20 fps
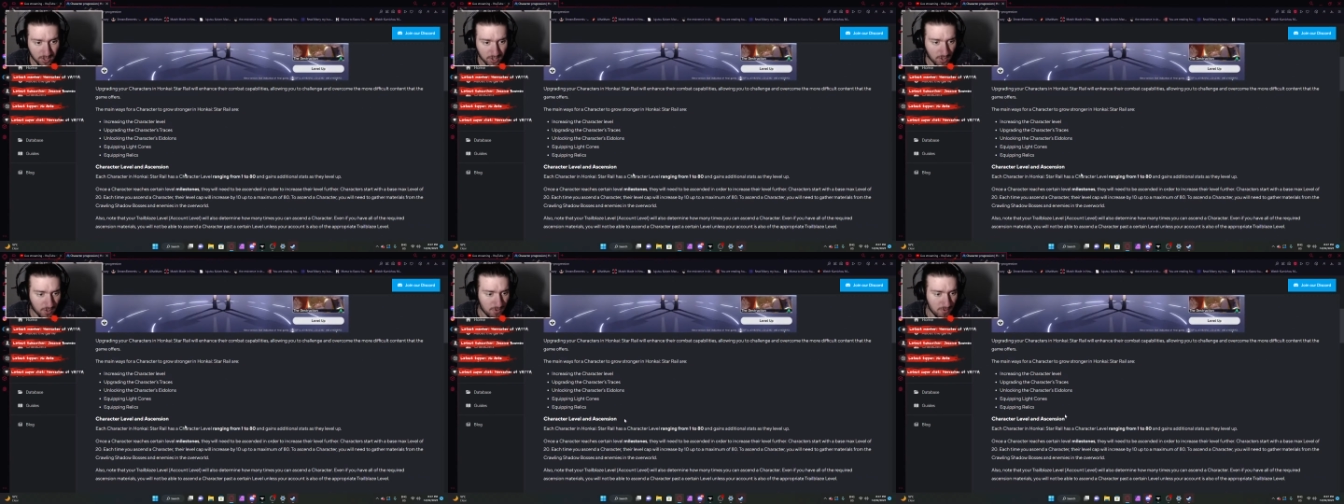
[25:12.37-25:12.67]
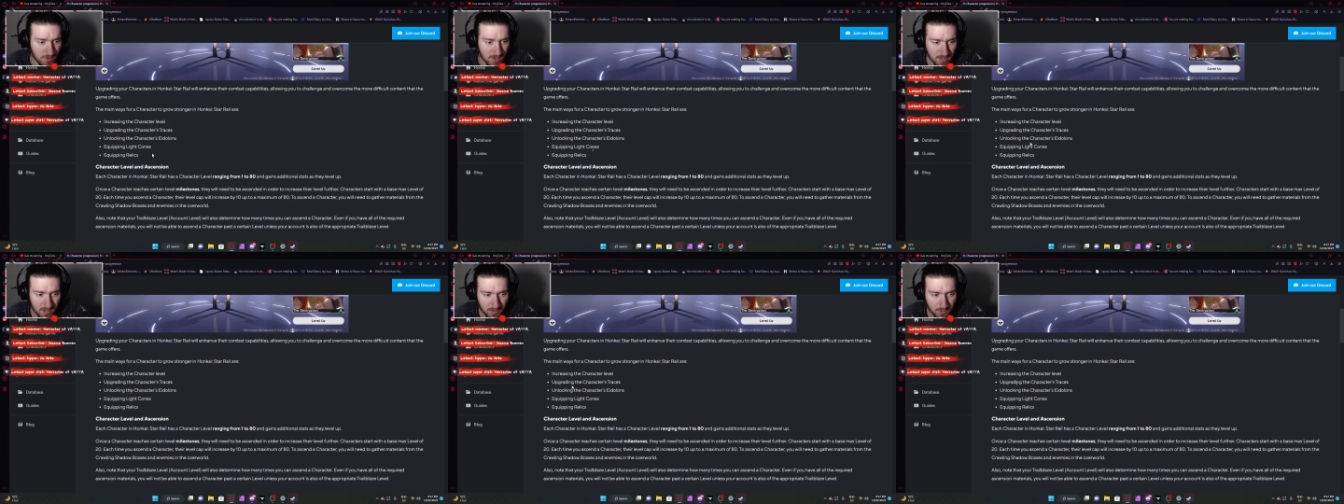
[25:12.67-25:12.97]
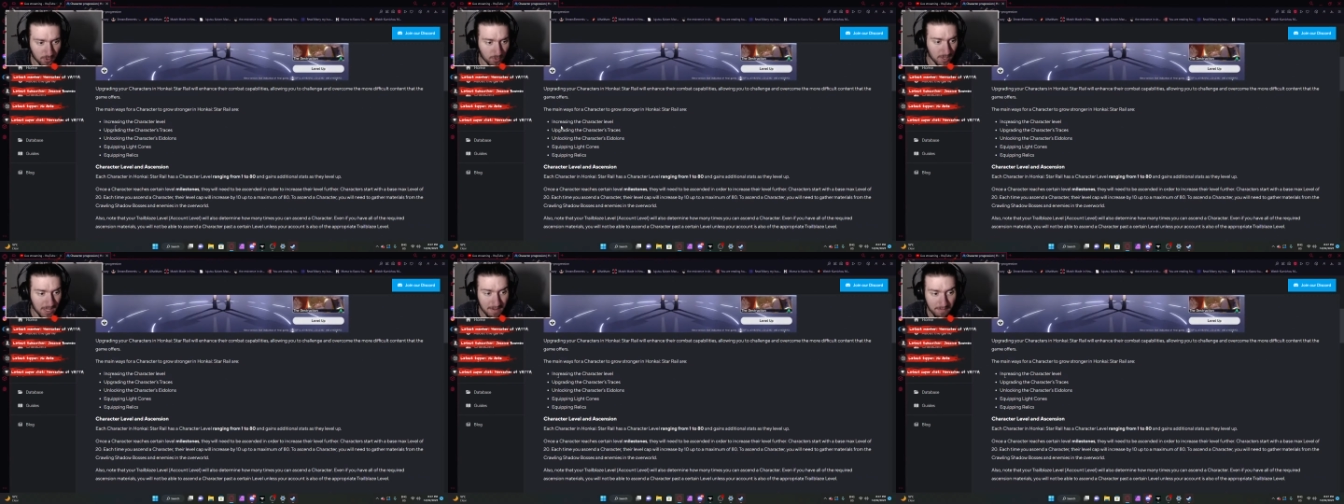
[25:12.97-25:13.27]
So
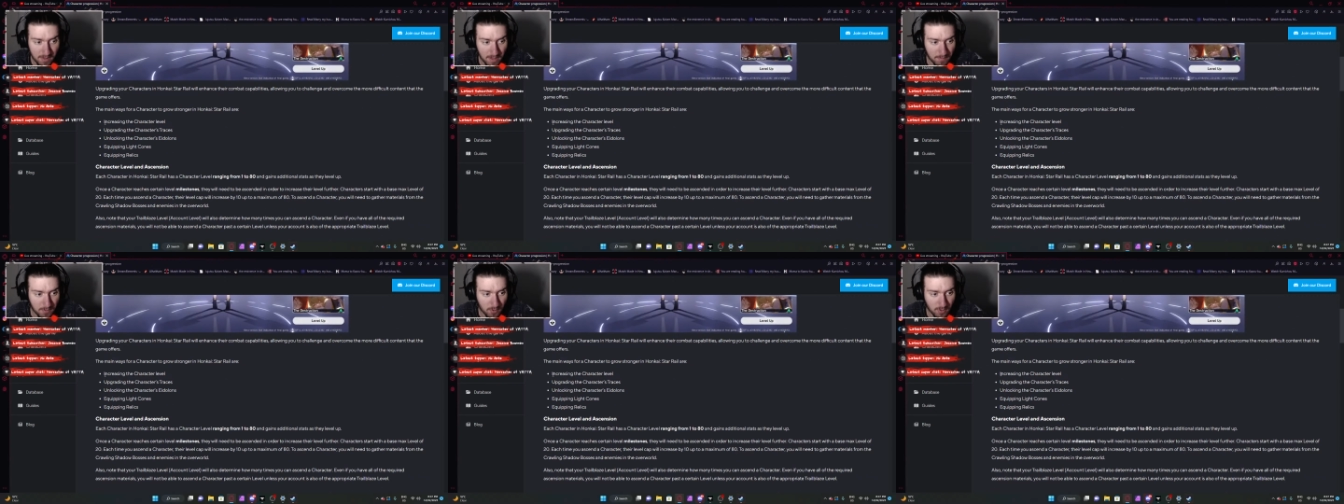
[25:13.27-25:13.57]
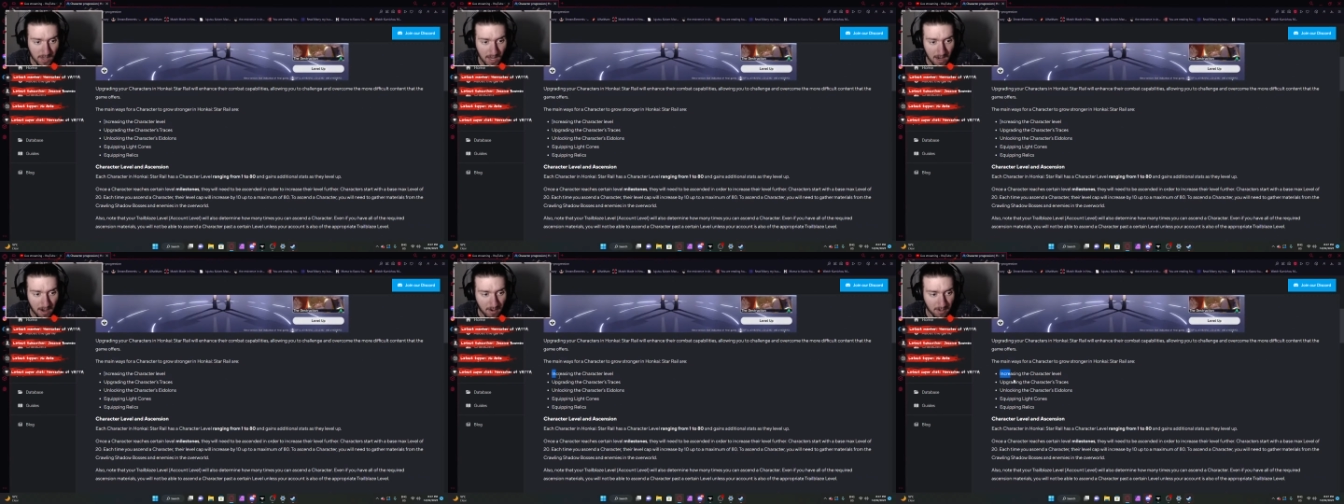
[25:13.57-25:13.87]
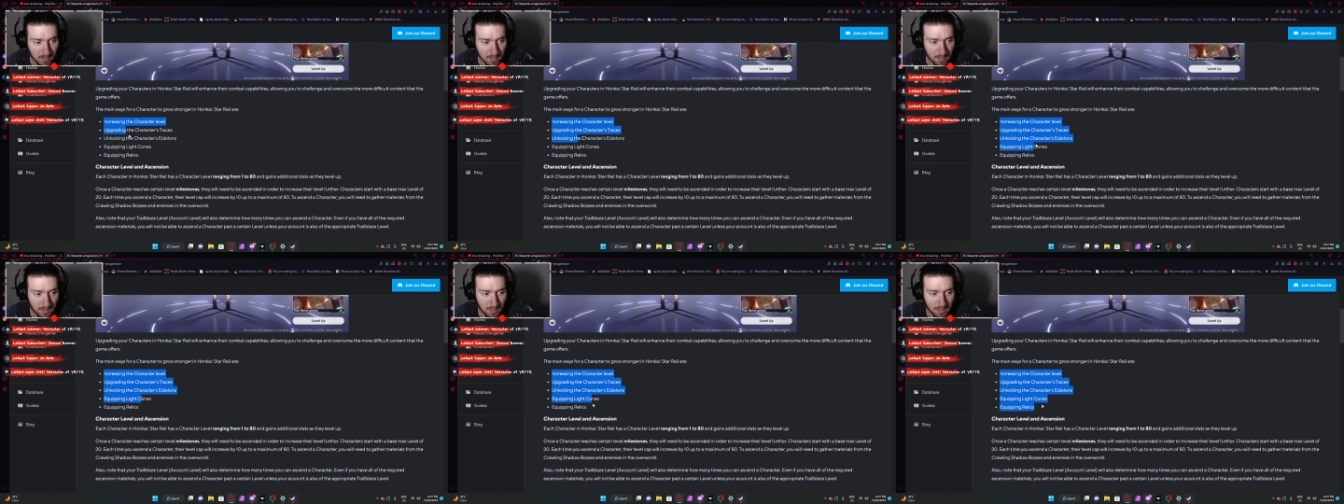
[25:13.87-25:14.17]
to level up your
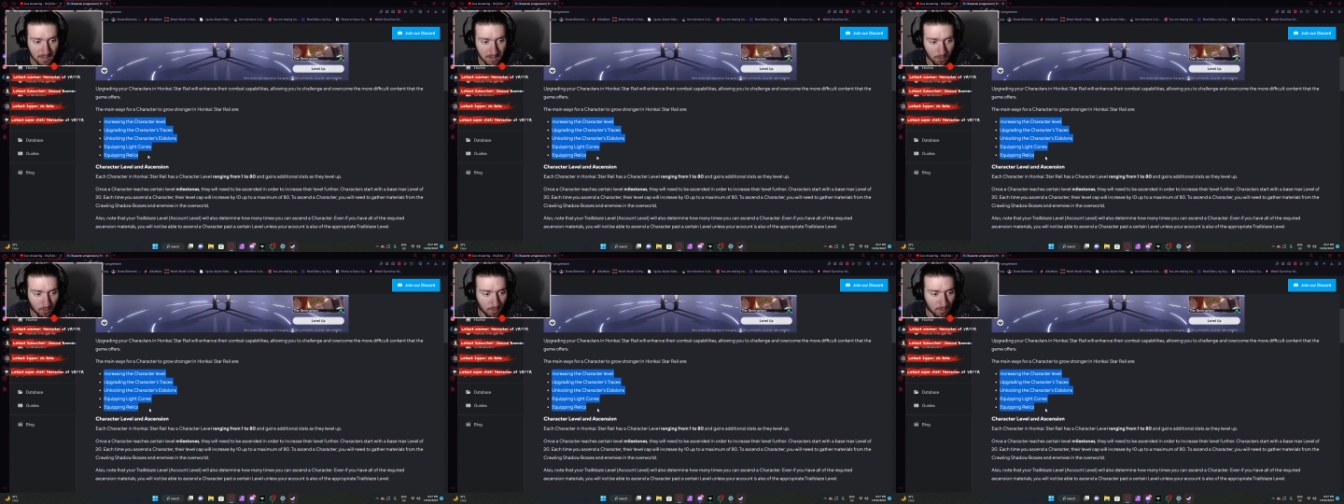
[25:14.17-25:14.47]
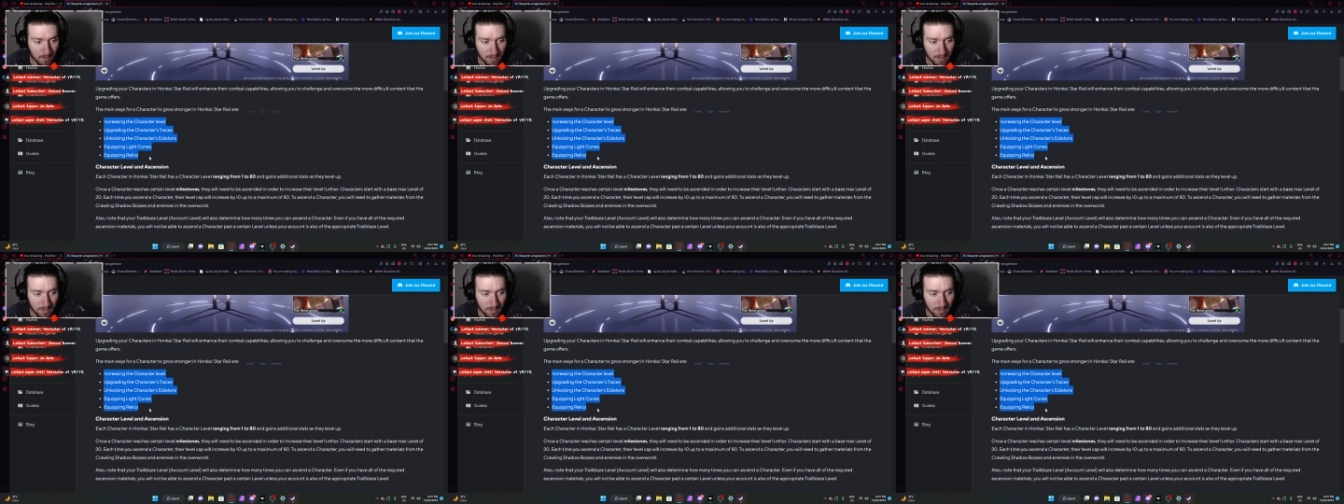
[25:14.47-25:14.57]
character or